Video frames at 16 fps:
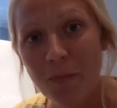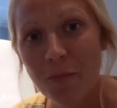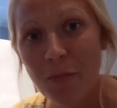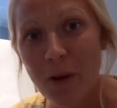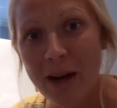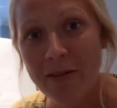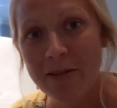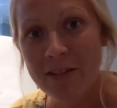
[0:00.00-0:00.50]

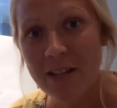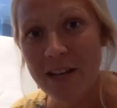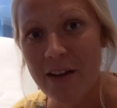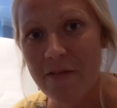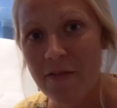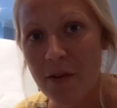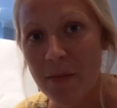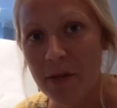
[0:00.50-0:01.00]
Well done,
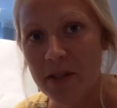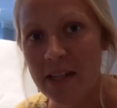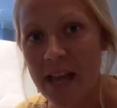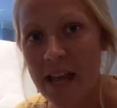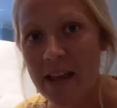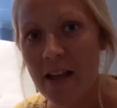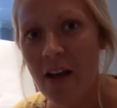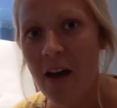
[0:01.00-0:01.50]

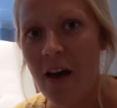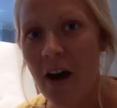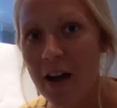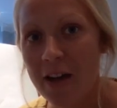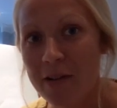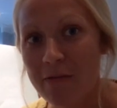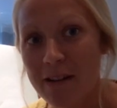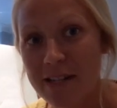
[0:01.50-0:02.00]
everybody.
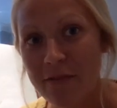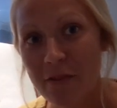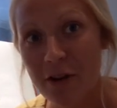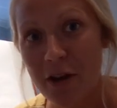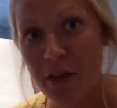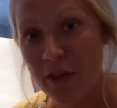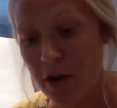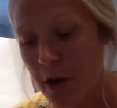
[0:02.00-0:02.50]
Are you ready for
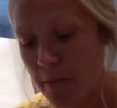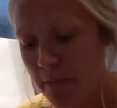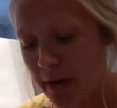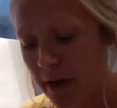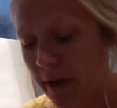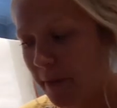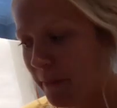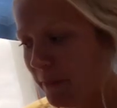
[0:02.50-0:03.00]
another
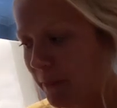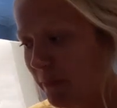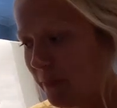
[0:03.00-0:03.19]
number?